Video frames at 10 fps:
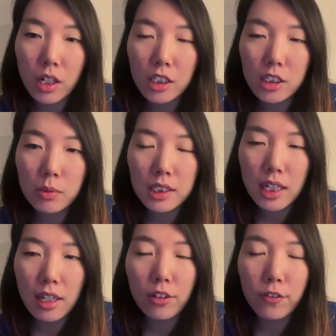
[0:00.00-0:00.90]
Cross
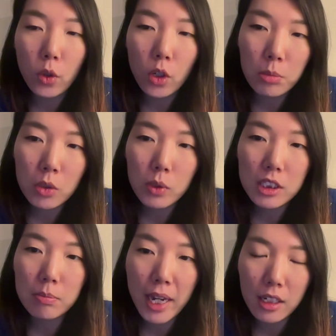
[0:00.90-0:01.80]
was that the former
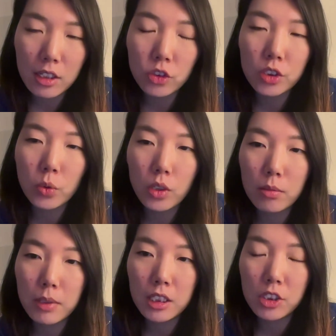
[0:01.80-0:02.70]
was managed or
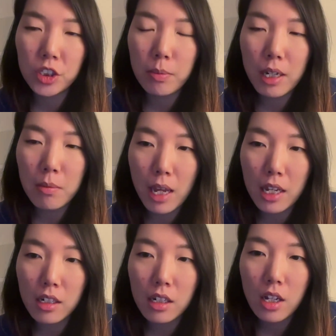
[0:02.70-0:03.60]
administered by
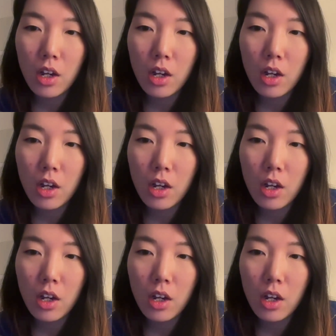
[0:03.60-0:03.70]
men,